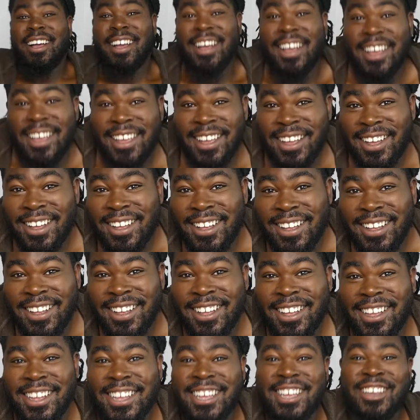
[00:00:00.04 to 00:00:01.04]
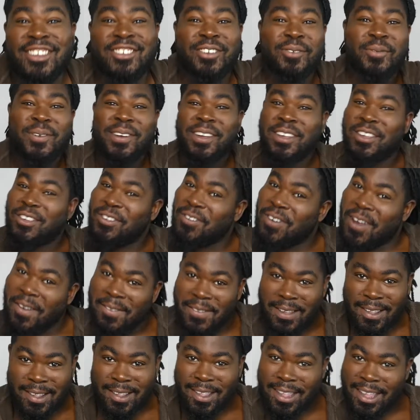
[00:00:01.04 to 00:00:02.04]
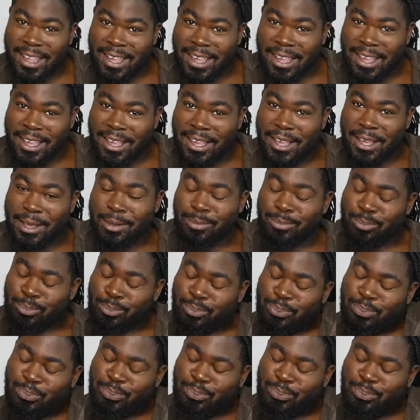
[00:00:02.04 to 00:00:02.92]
Hi y'all, it's your boy Travis here.